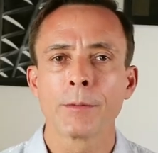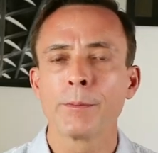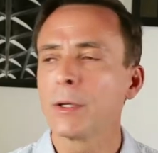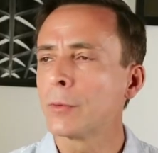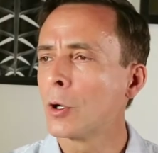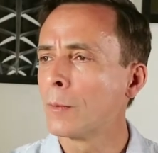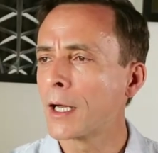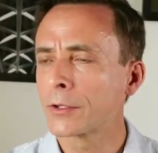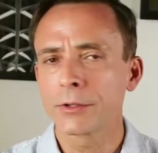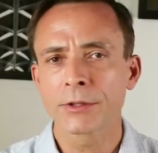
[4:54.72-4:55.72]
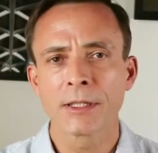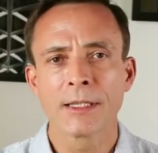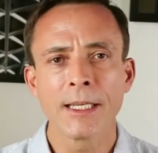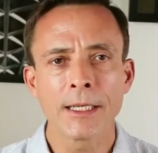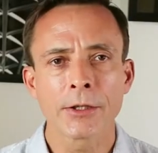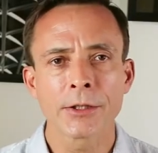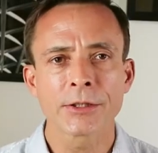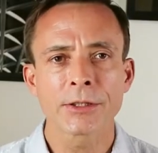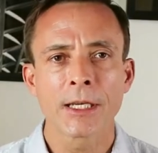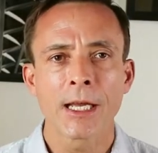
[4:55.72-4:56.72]
be role models,
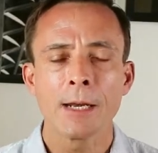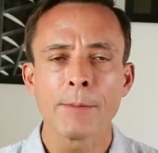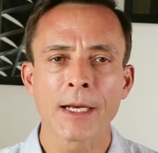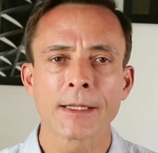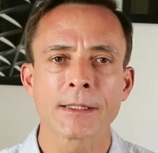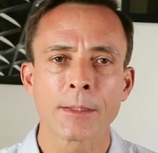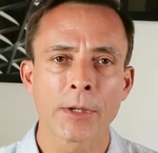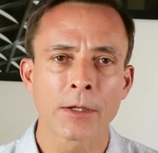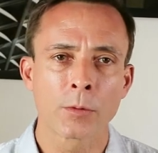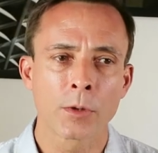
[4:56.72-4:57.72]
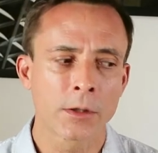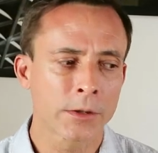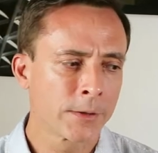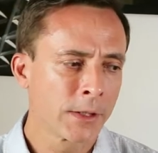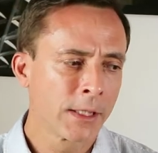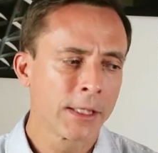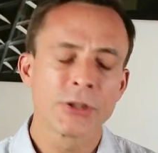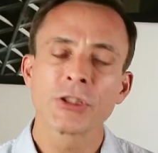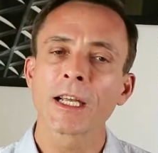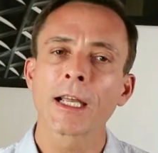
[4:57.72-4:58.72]
leaders, and make this a better world.
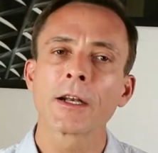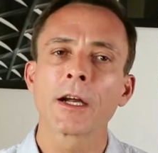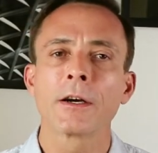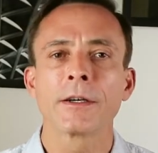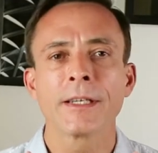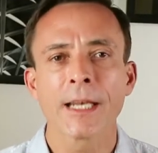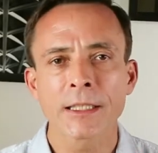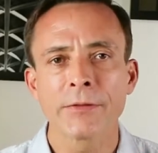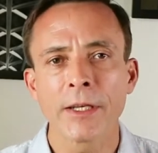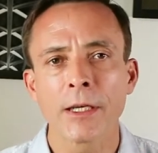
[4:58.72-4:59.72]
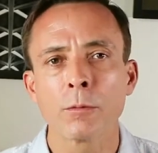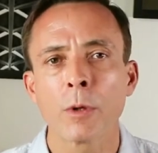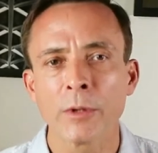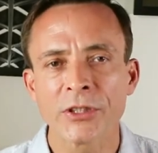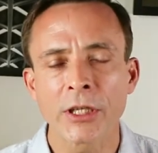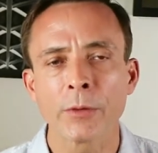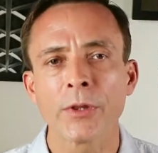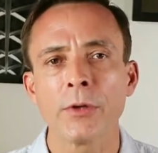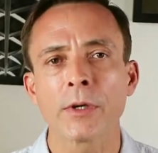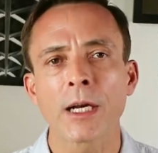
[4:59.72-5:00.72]
Check out our next video where we share
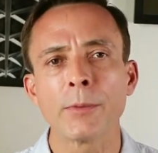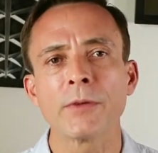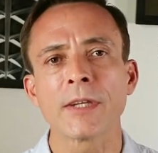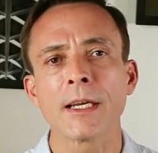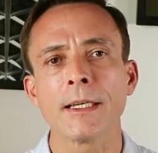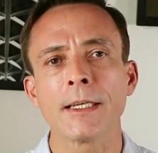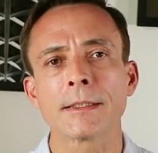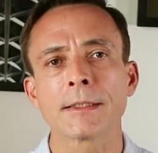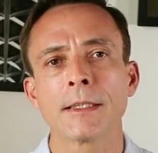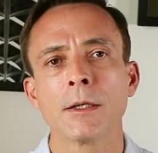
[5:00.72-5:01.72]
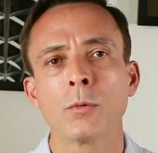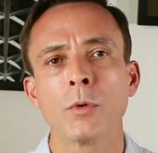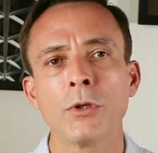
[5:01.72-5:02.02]
with you a couple of techniques where